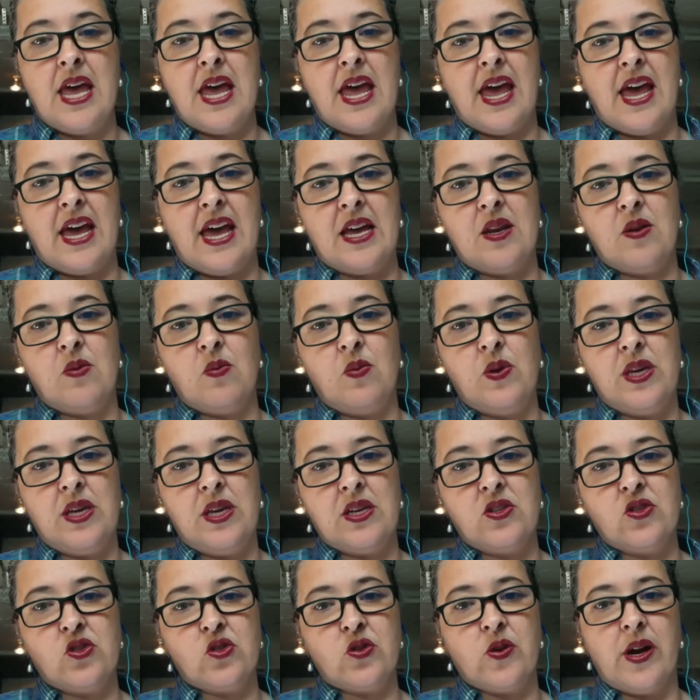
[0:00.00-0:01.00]
and we
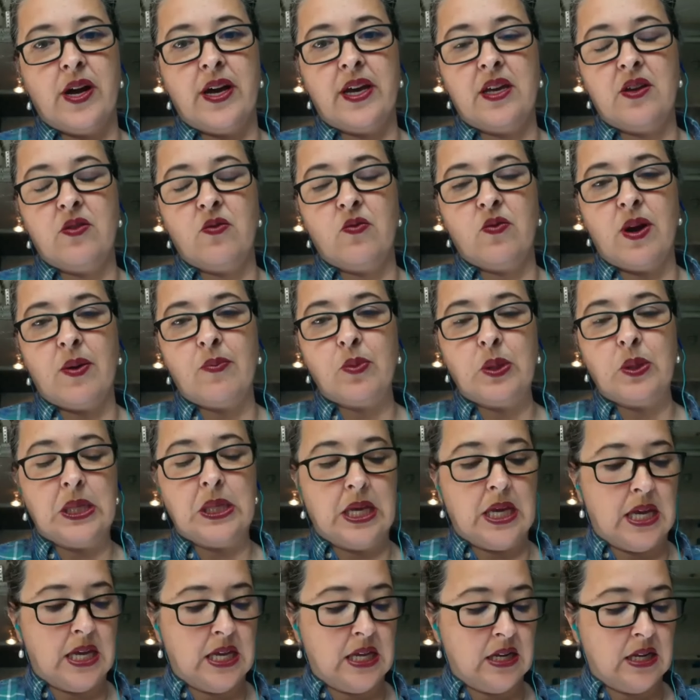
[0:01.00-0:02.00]
can try and
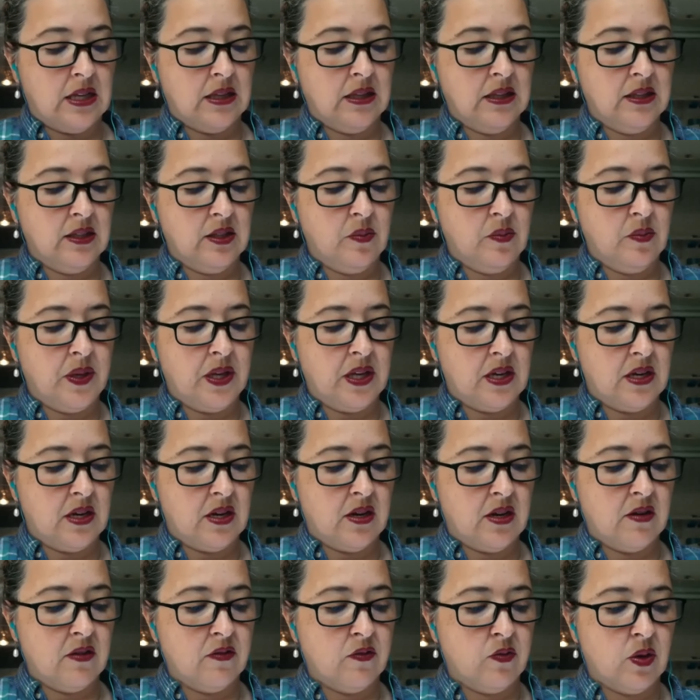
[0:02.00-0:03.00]
replicate a little bit
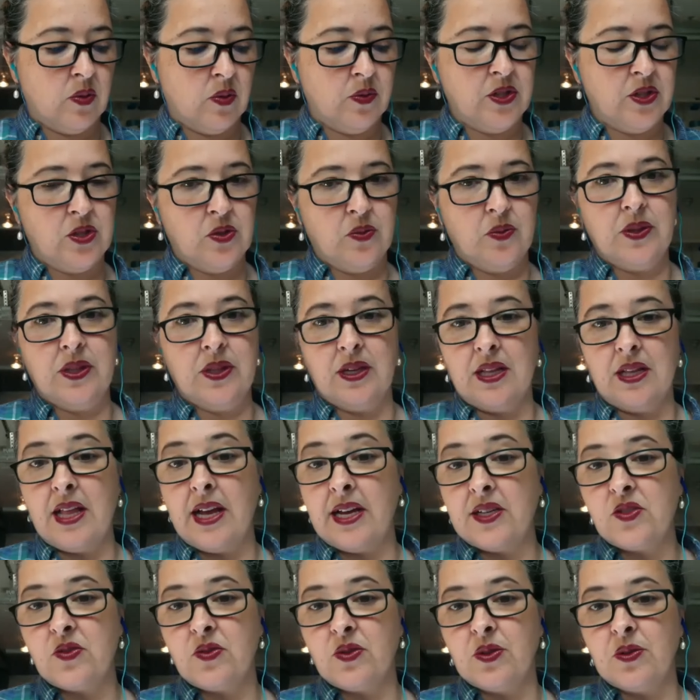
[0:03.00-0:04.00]
of what we do in the
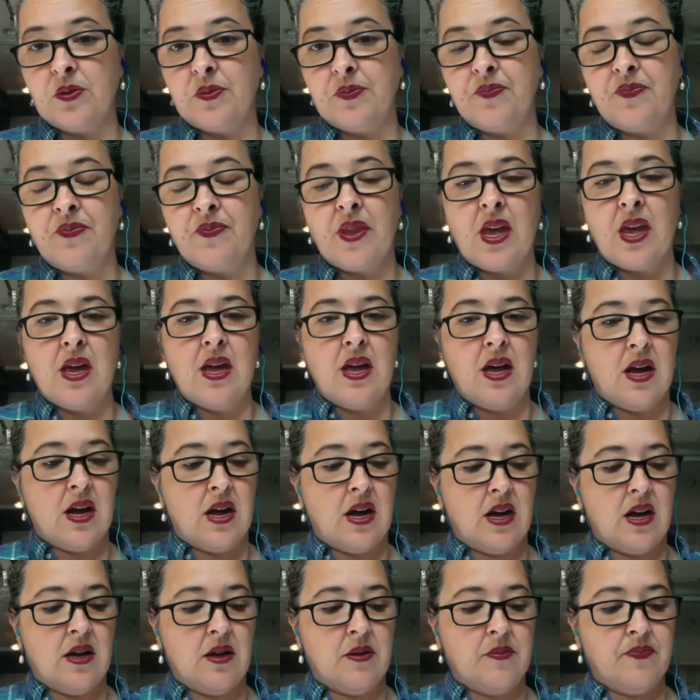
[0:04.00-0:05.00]
classroom
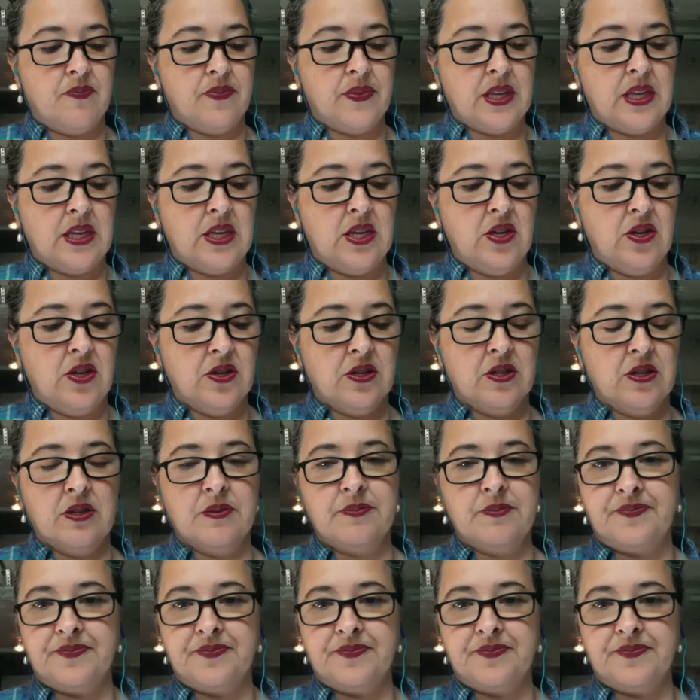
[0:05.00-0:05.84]
here